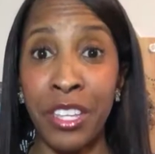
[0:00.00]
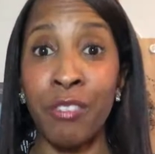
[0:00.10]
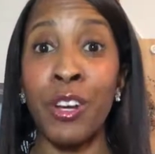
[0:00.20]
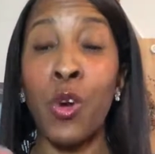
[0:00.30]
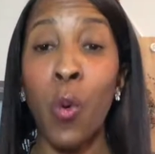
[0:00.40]

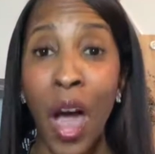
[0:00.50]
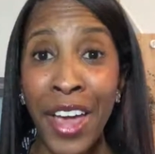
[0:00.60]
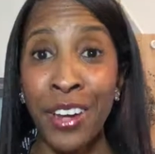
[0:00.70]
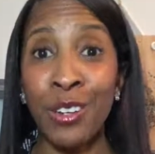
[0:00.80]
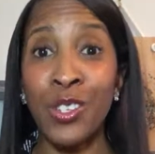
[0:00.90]
that
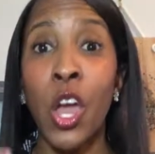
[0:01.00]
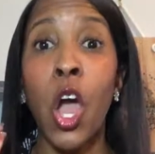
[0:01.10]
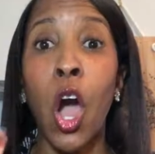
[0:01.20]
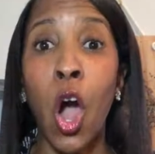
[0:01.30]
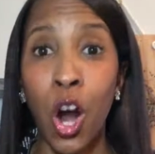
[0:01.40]
requires
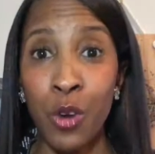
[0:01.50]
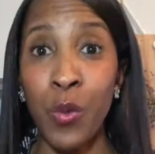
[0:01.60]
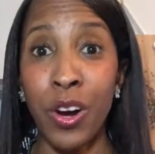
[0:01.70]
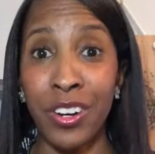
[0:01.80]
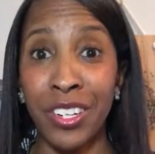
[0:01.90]
hard
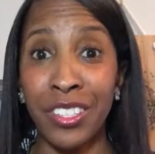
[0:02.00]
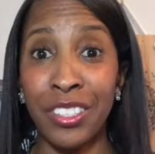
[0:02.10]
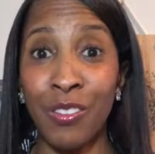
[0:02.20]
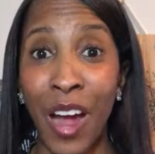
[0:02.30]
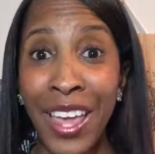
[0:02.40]
work,
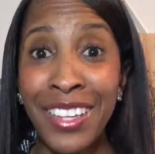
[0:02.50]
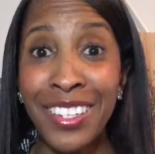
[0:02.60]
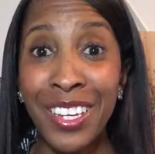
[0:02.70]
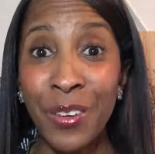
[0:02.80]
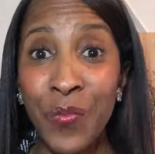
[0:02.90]
right?